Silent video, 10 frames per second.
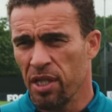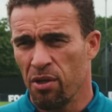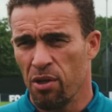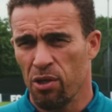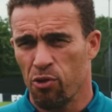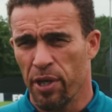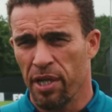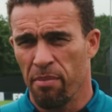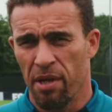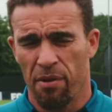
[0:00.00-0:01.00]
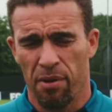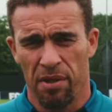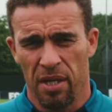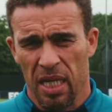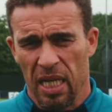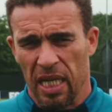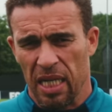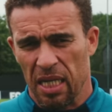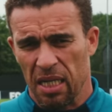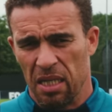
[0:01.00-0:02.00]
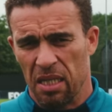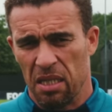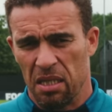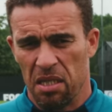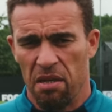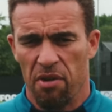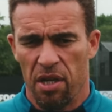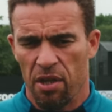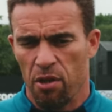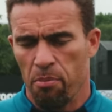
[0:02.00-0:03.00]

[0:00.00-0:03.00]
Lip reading: on the training method, even on